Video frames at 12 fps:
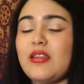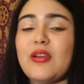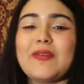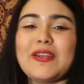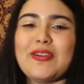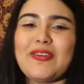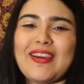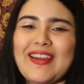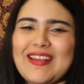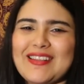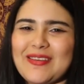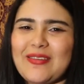They're already
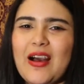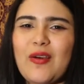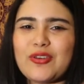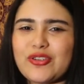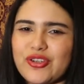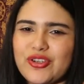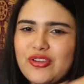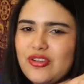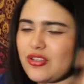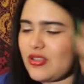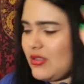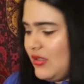organized, so I will show you
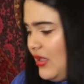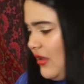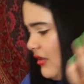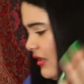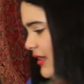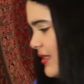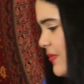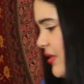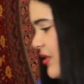just in the next